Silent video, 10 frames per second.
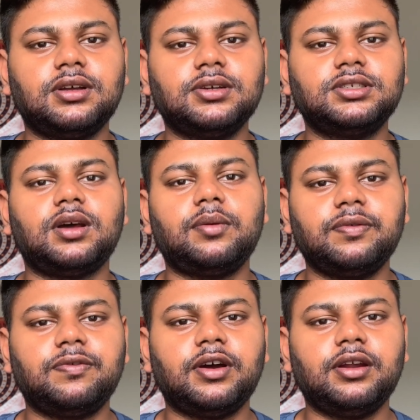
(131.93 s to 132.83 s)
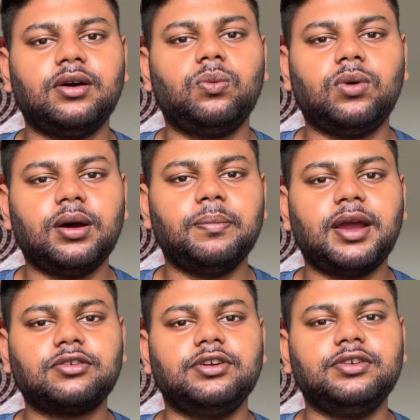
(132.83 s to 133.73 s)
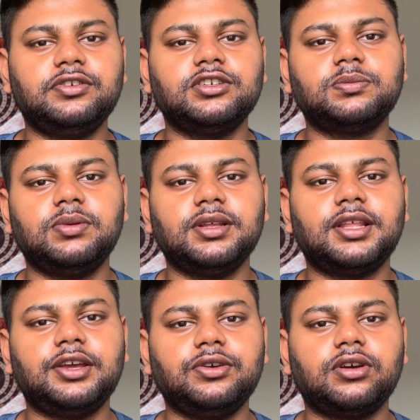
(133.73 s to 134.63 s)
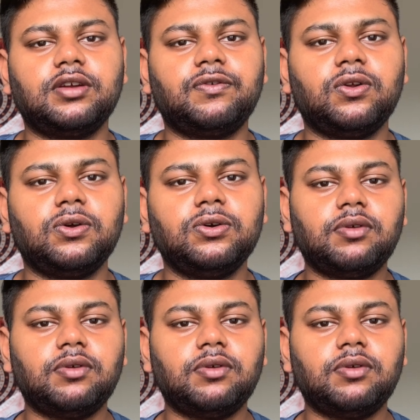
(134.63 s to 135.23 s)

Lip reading: now it's time to find out what macronutrient split that you're going to follow.